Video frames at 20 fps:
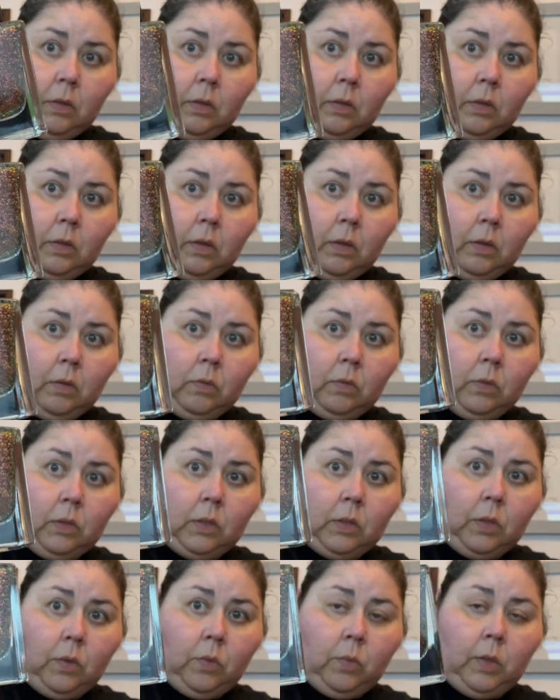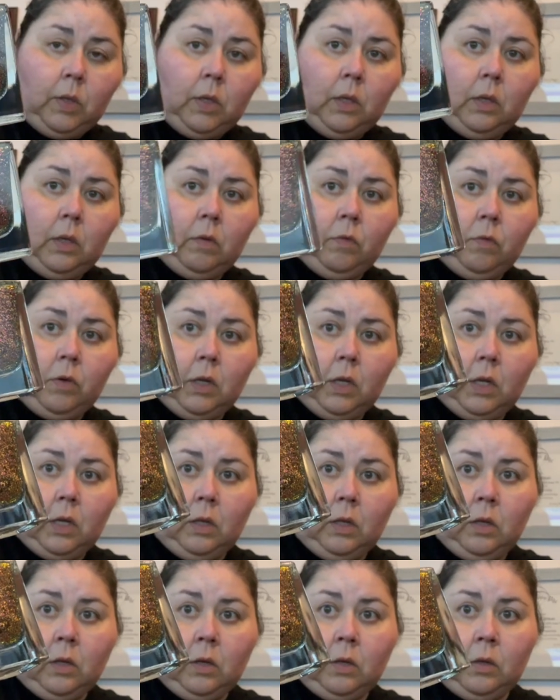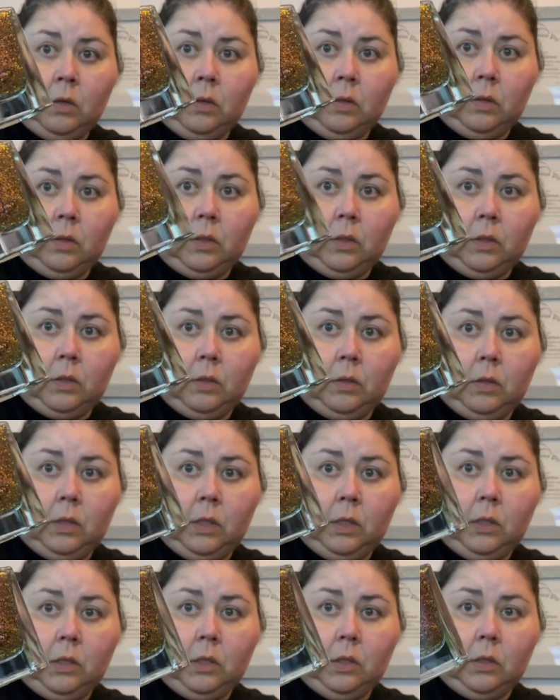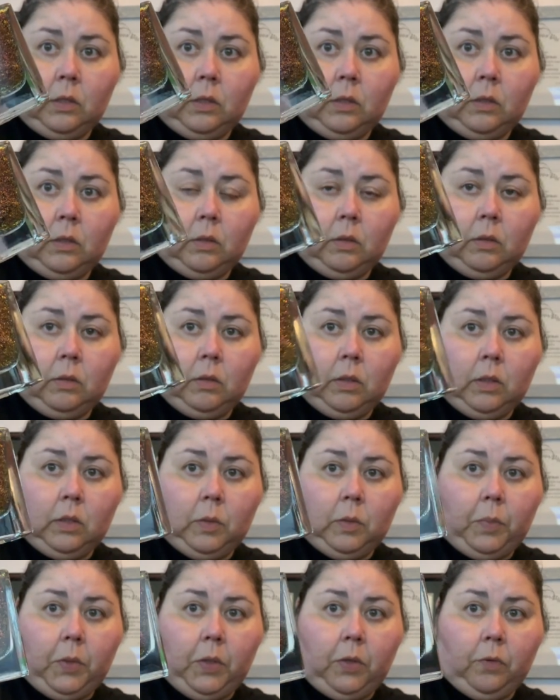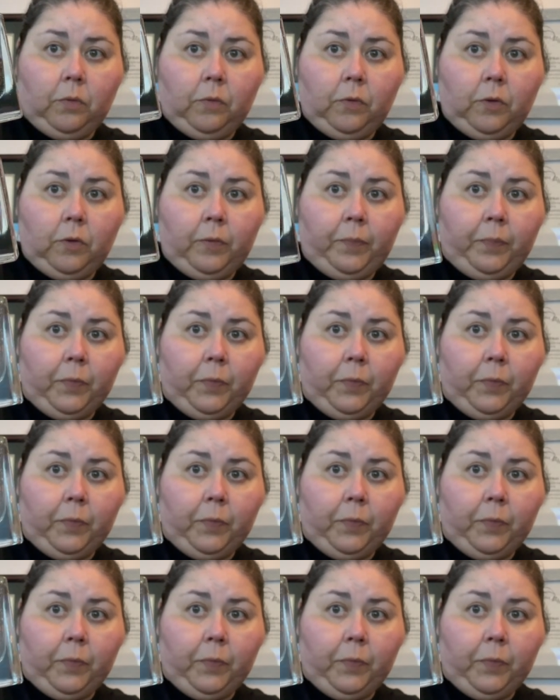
So, so many different colors. It just is beautiful.